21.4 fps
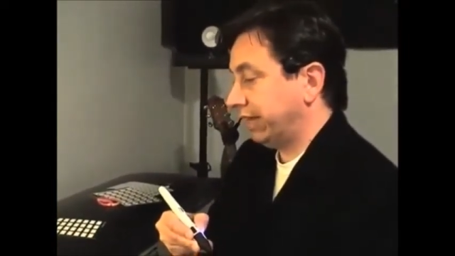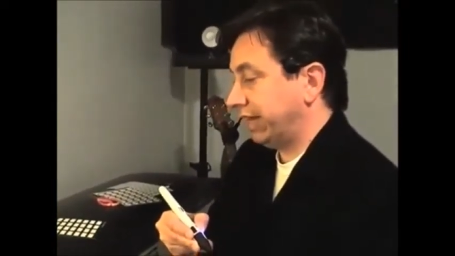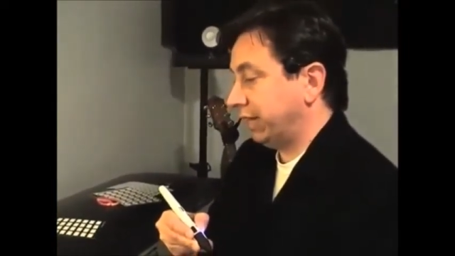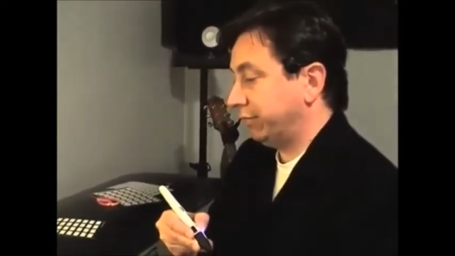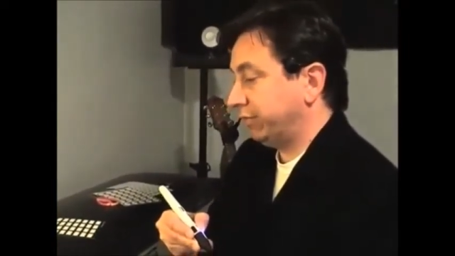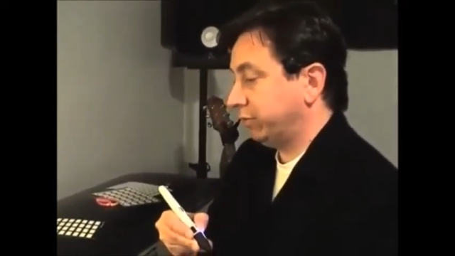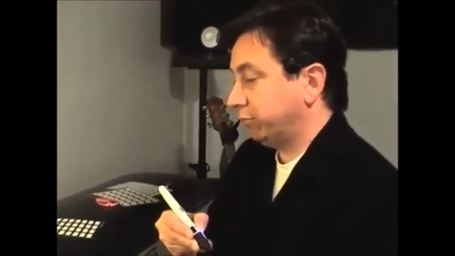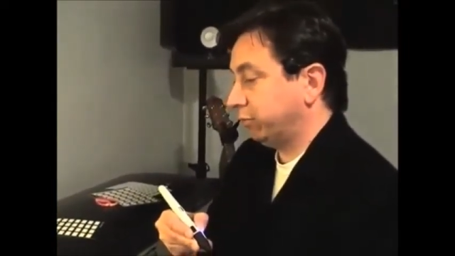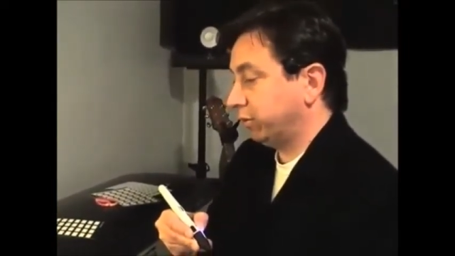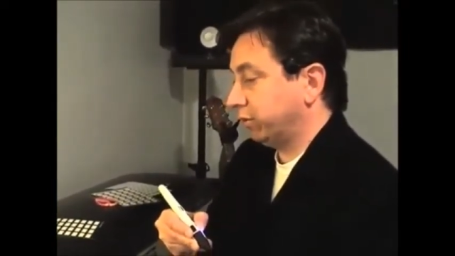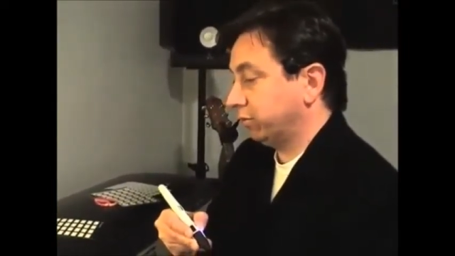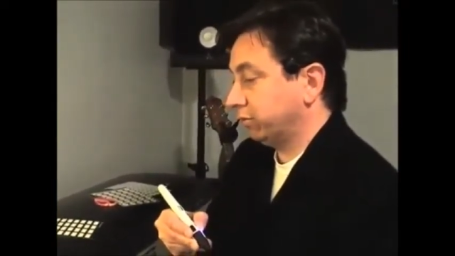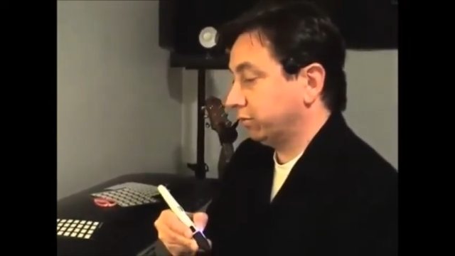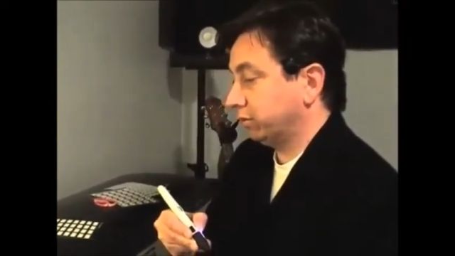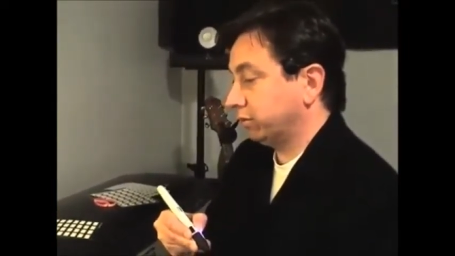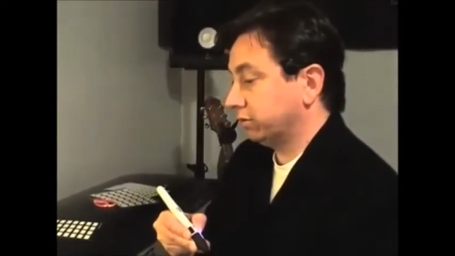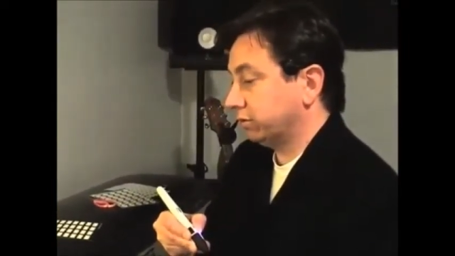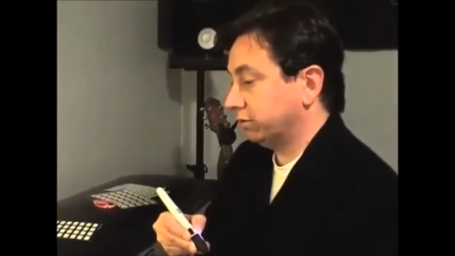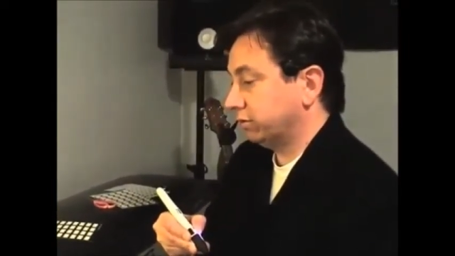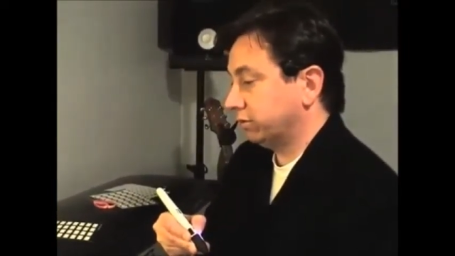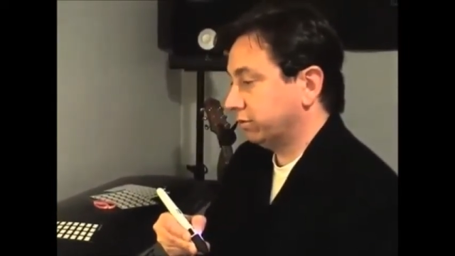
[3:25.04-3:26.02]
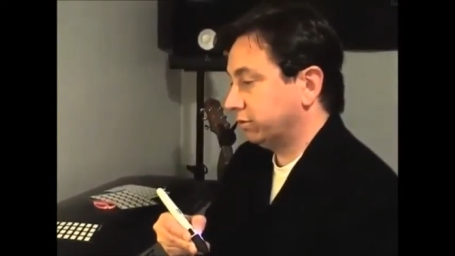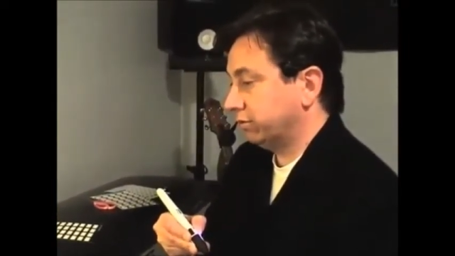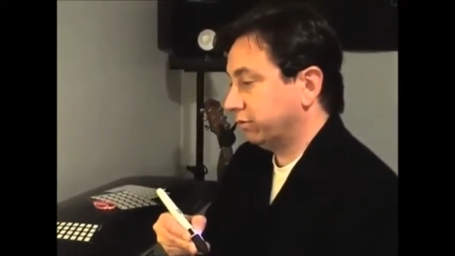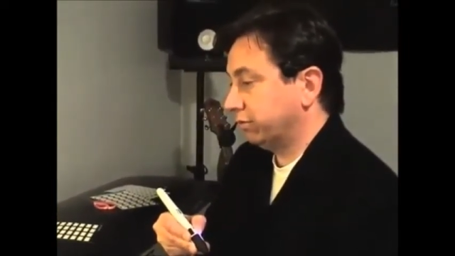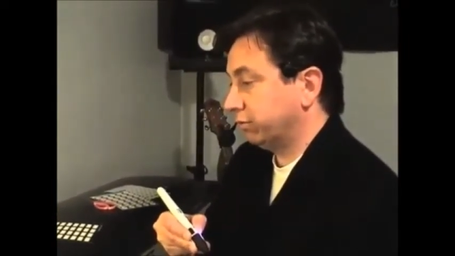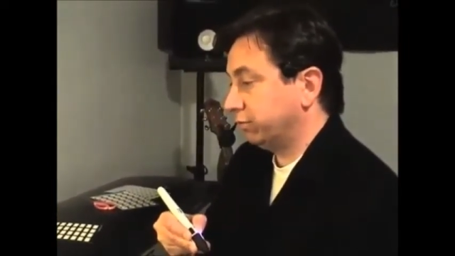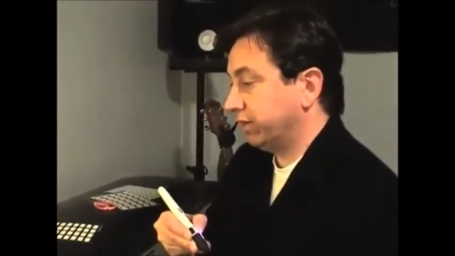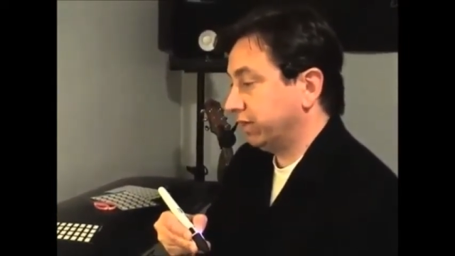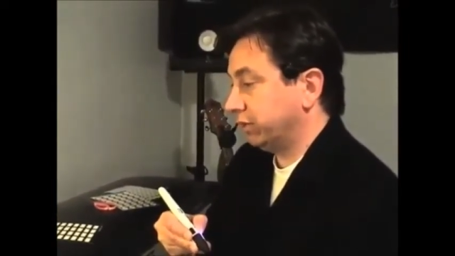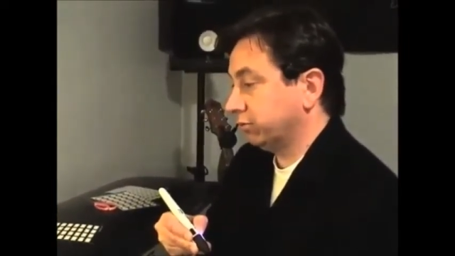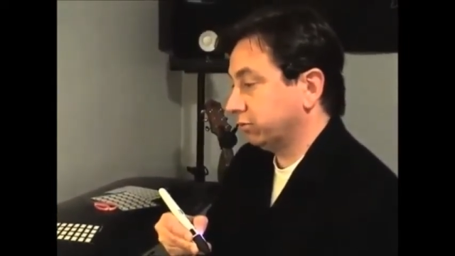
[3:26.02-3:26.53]
Abbey Road,
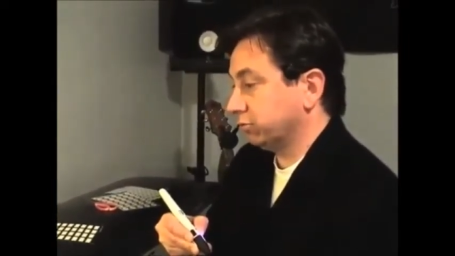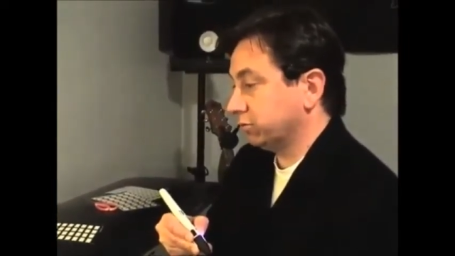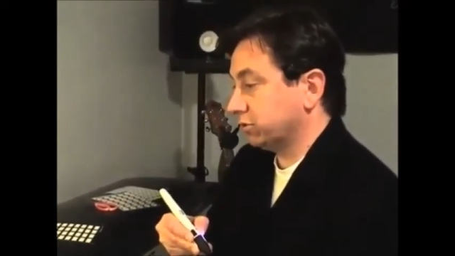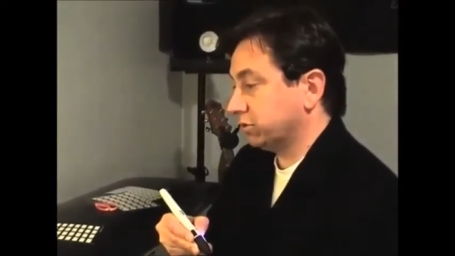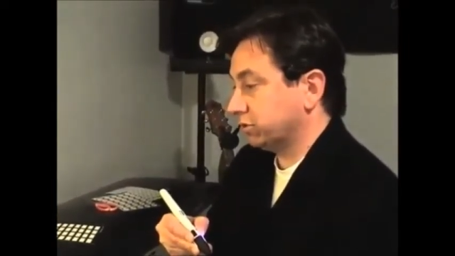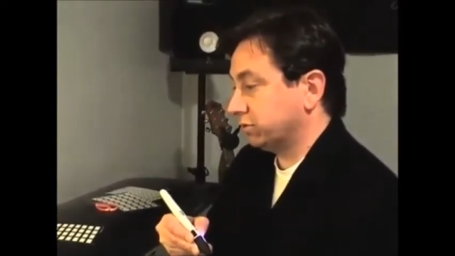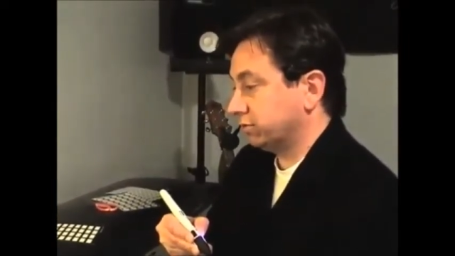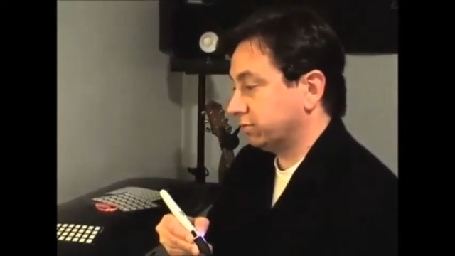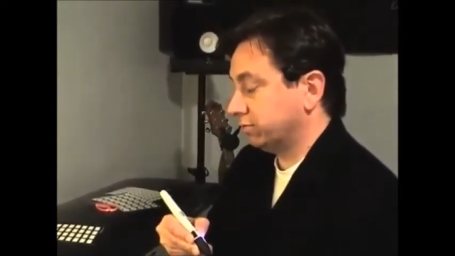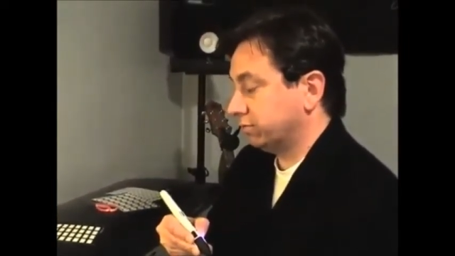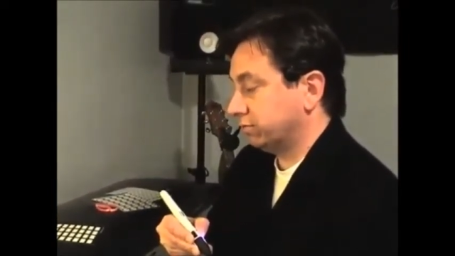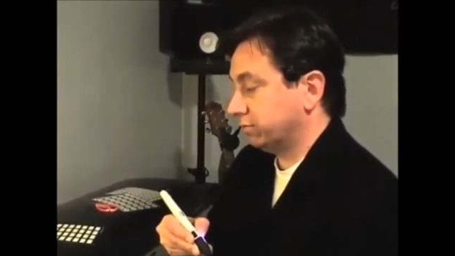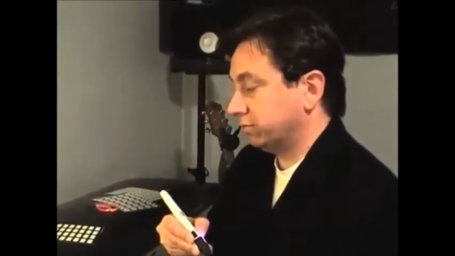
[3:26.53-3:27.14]
The Beatles,